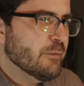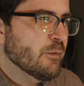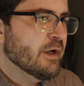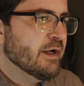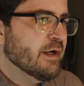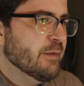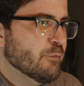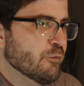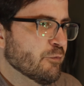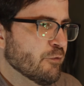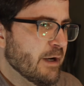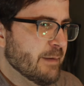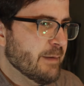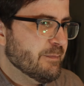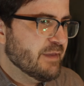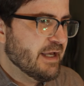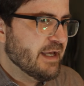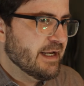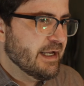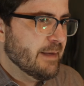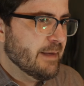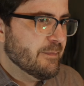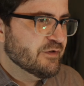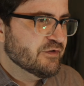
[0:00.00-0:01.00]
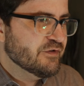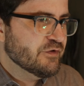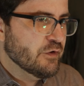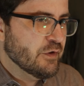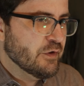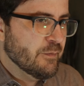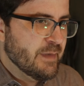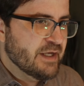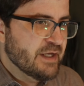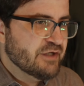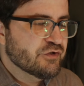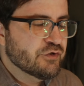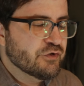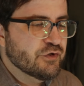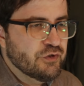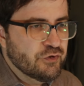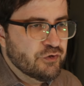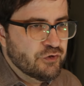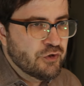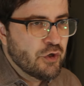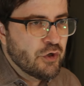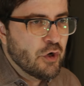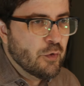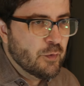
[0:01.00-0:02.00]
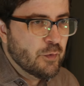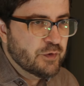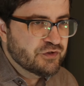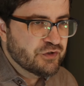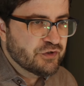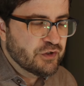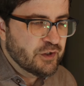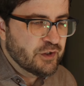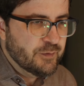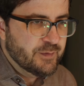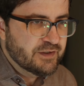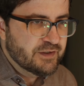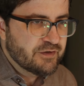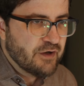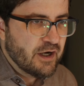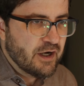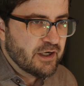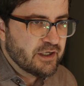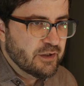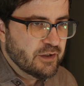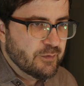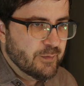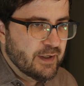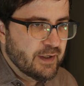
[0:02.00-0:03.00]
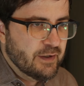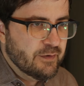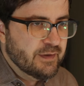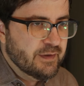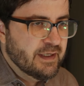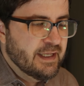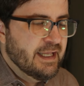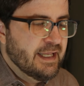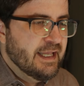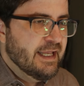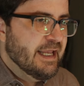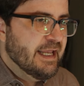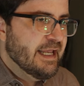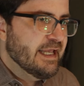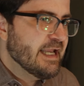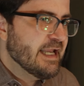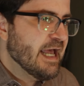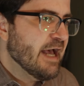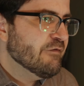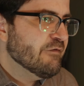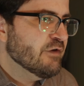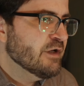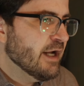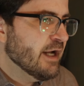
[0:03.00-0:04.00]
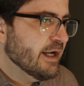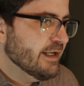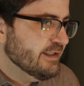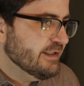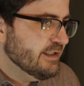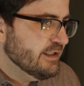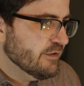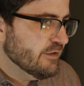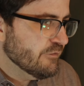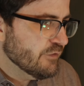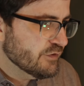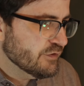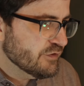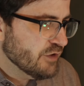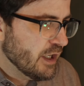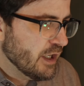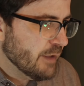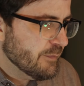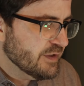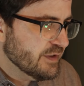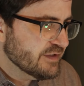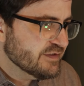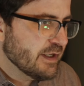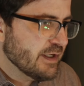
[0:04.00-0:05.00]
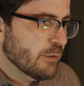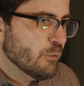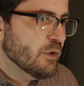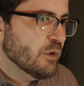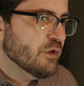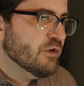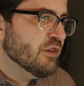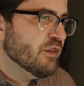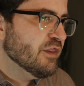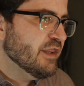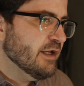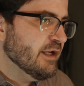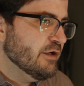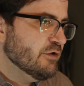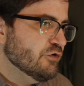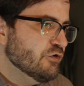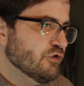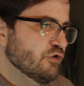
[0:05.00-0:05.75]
want to prep that episode and make sure you know what you're going to be talking about and have an idea of the topics. I wouldn't think